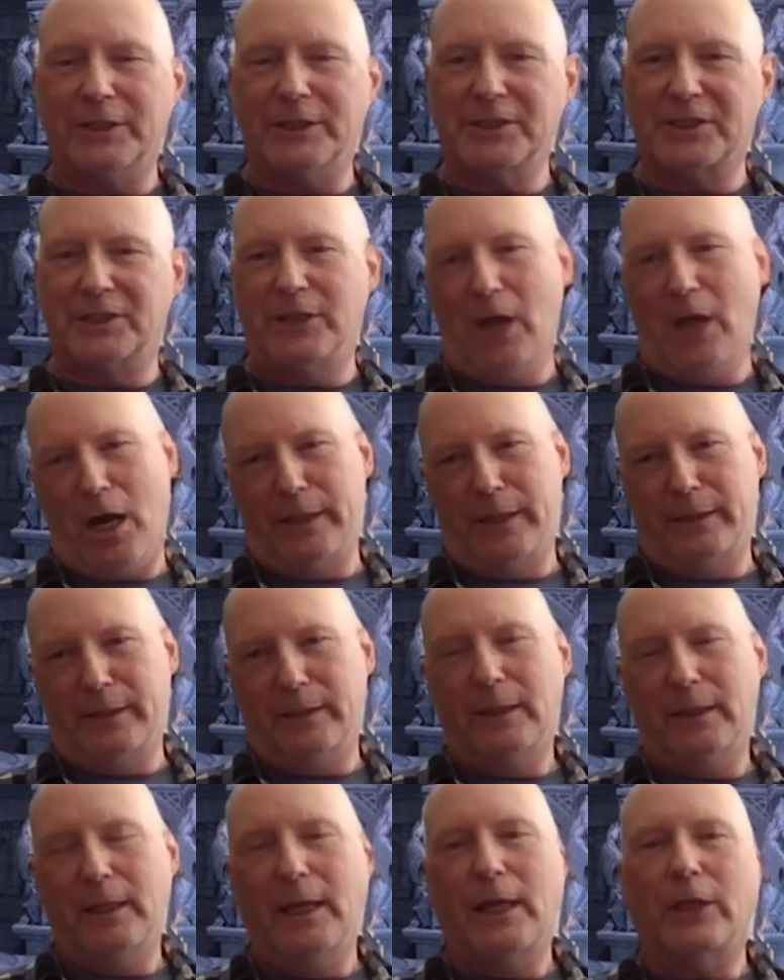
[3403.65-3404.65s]
is done,
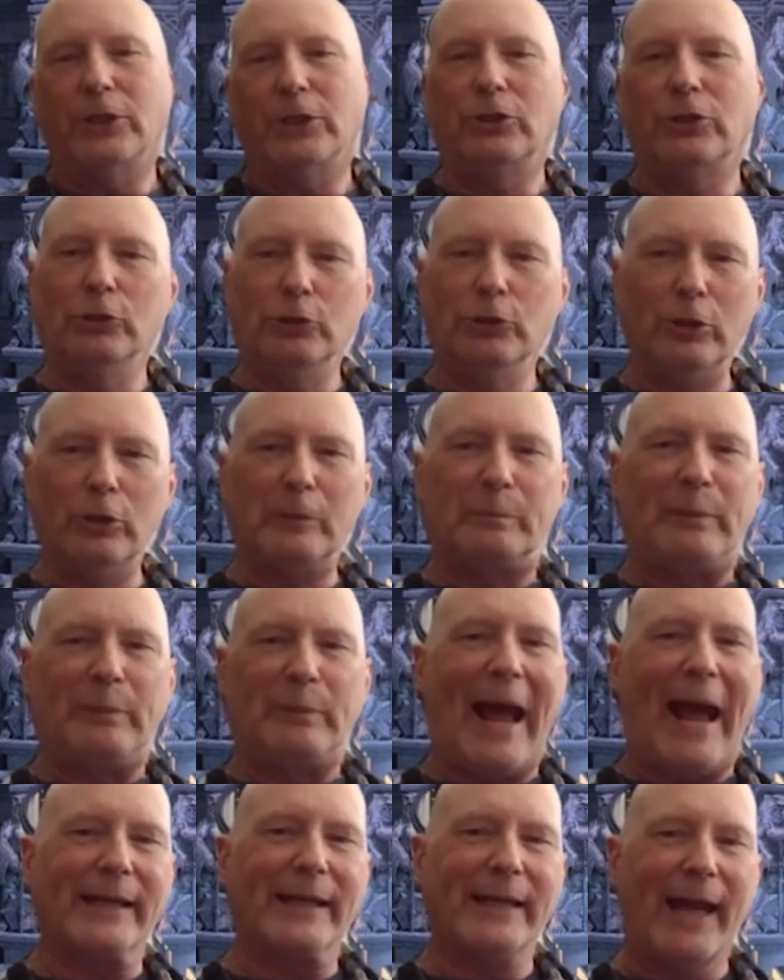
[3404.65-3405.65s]
you look
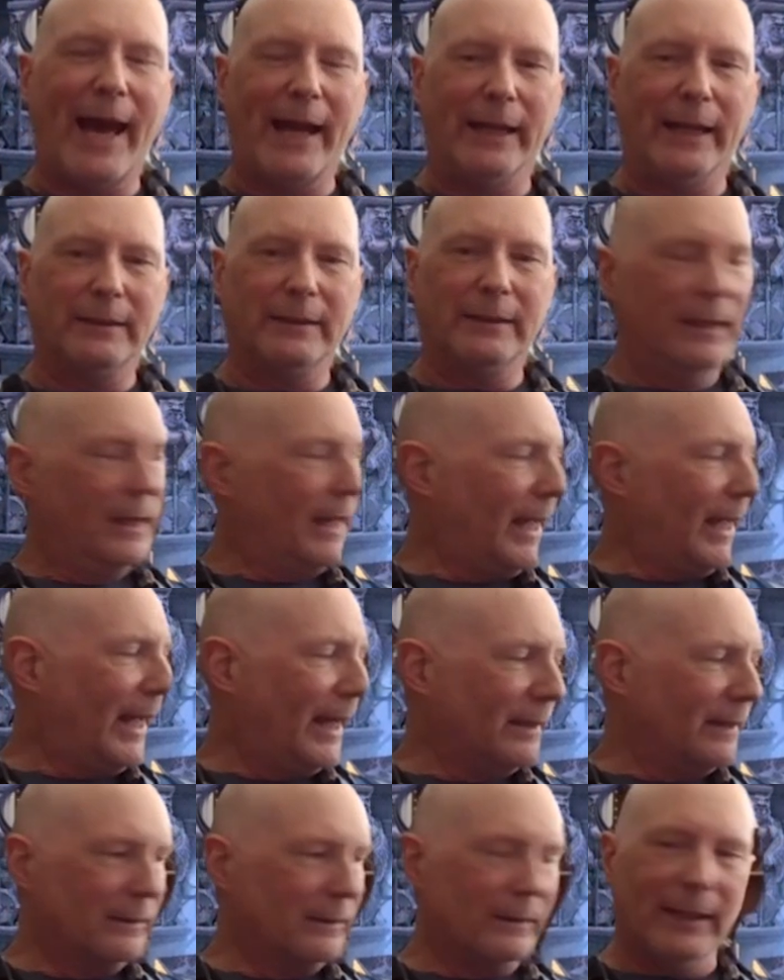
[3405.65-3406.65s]
back at it,
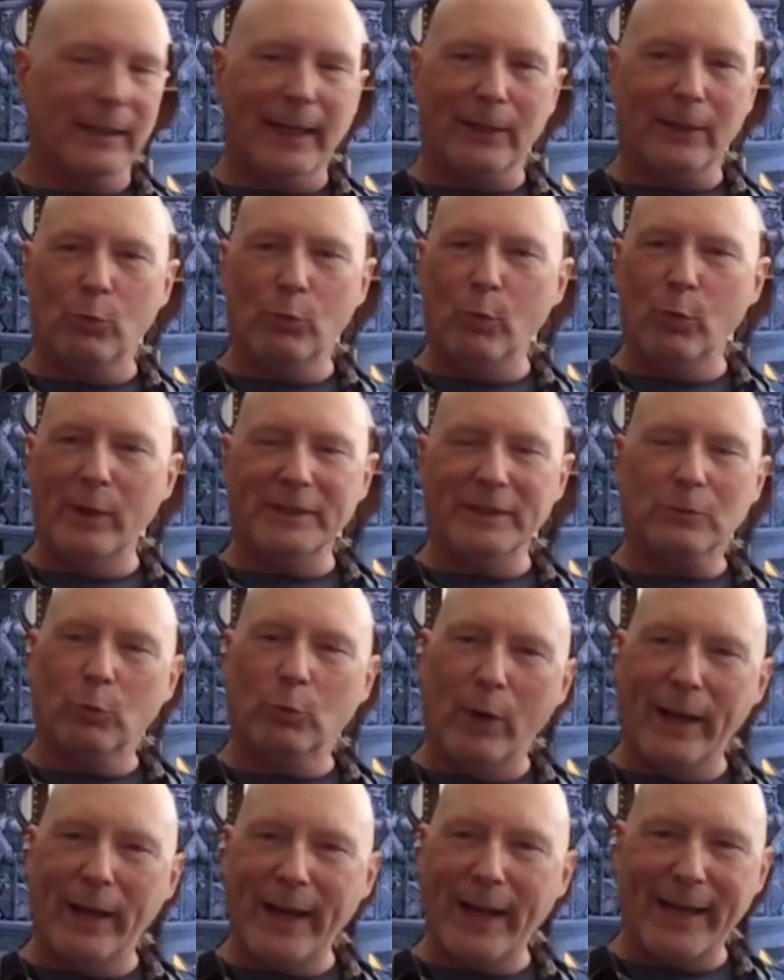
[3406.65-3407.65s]
and like when
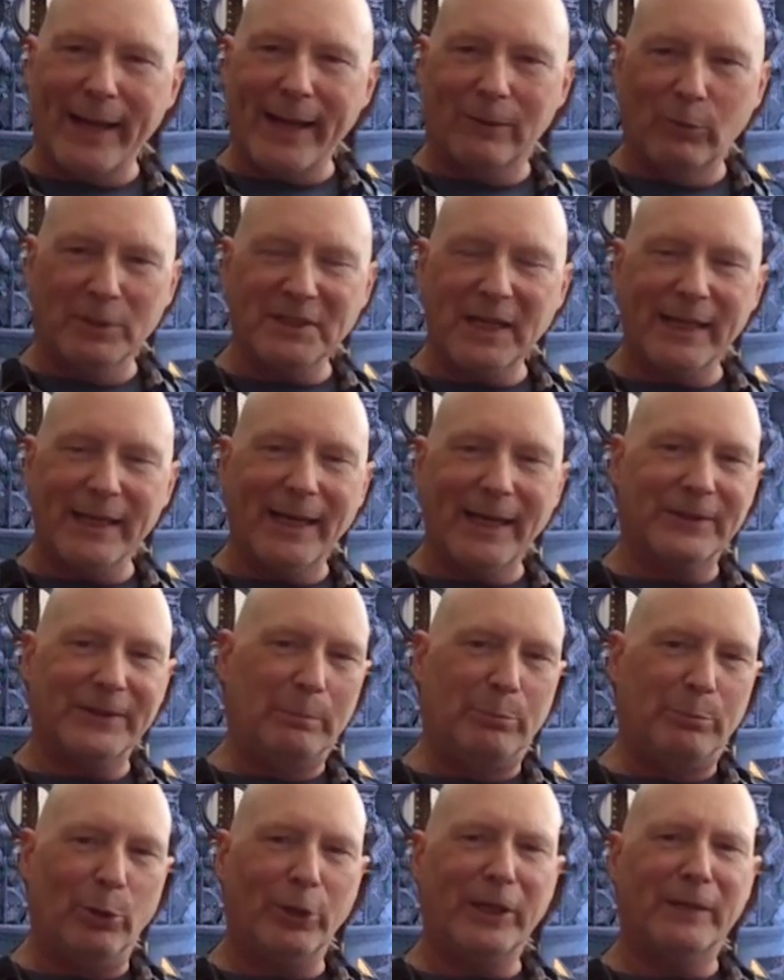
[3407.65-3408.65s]
when I once I got the
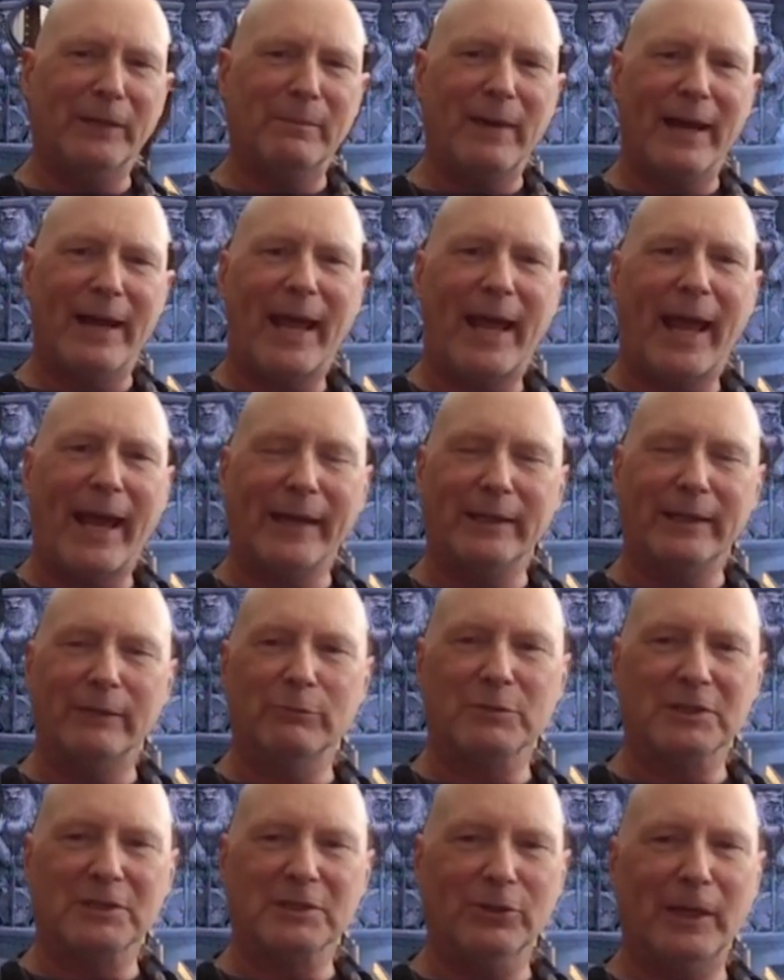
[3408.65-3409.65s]
book in my hand and
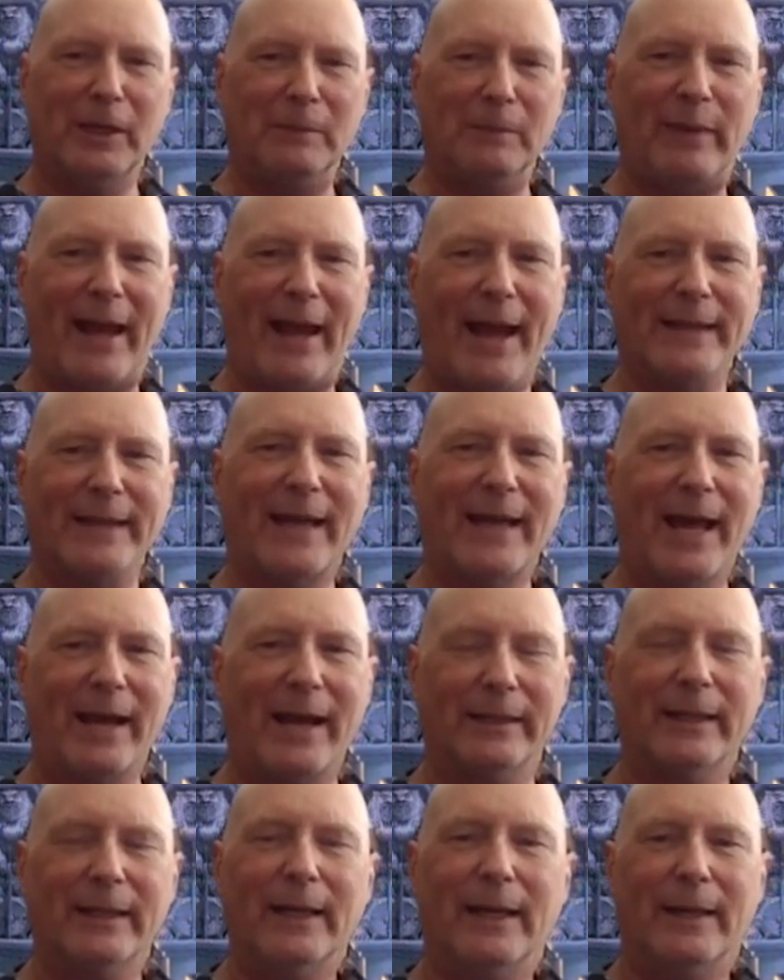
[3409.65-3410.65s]
was looking back at
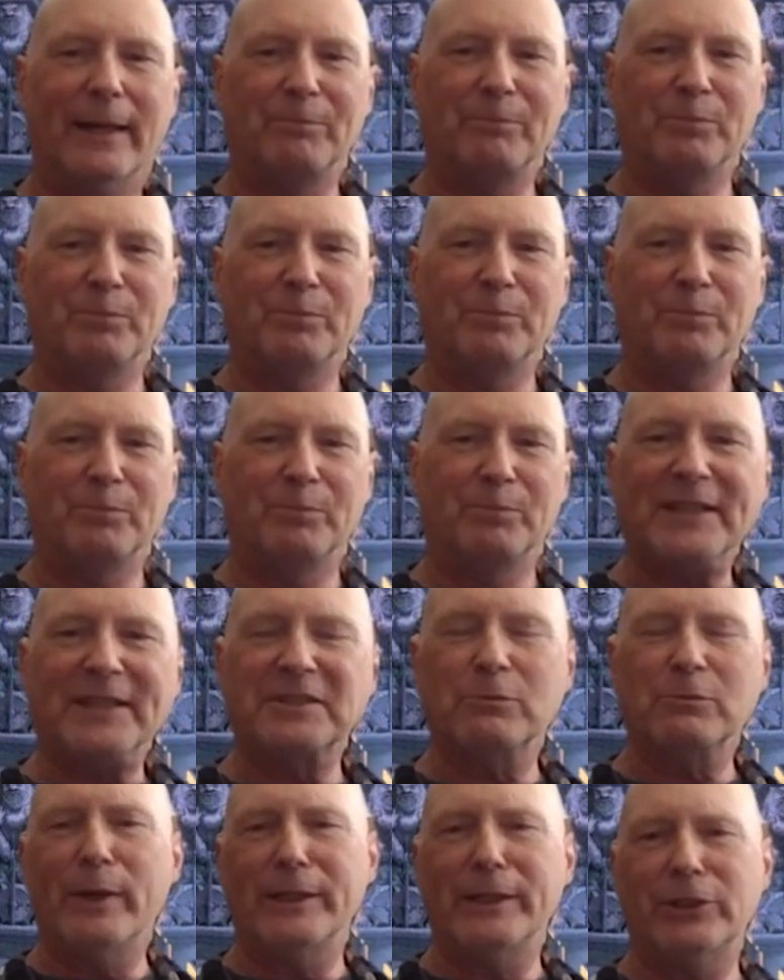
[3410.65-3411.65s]
it, that's
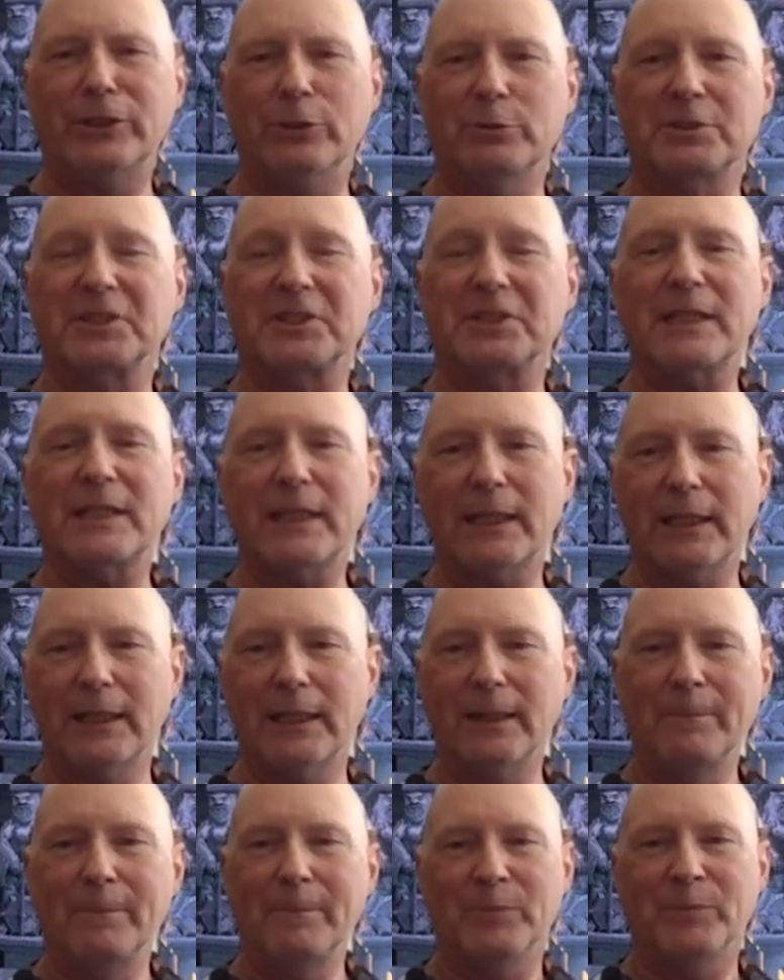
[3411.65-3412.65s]
when you
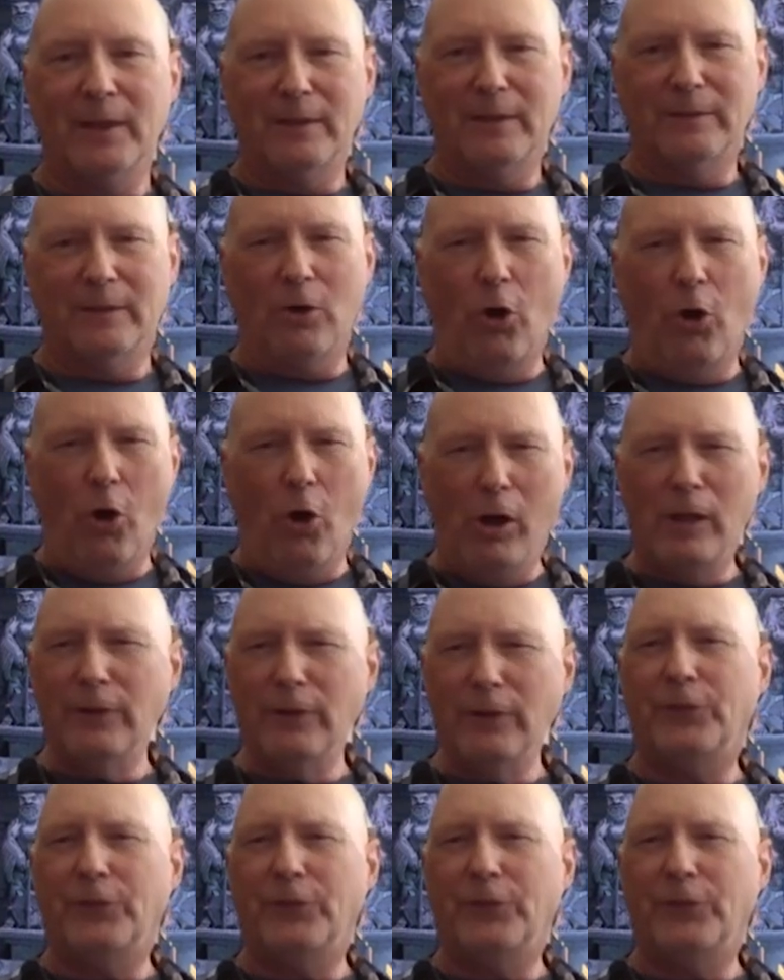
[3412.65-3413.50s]
see all the